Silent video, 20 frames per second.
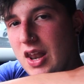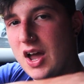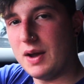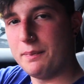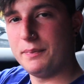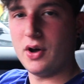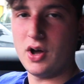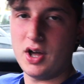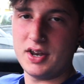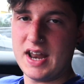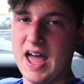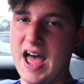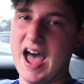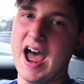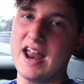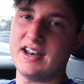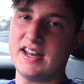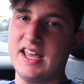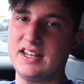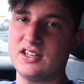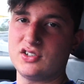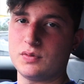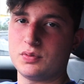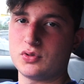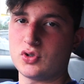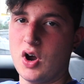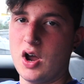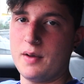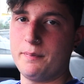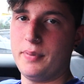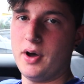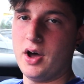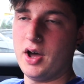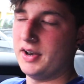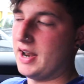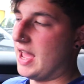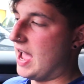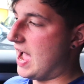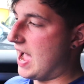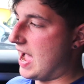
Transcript: like button and hit the subscribe button,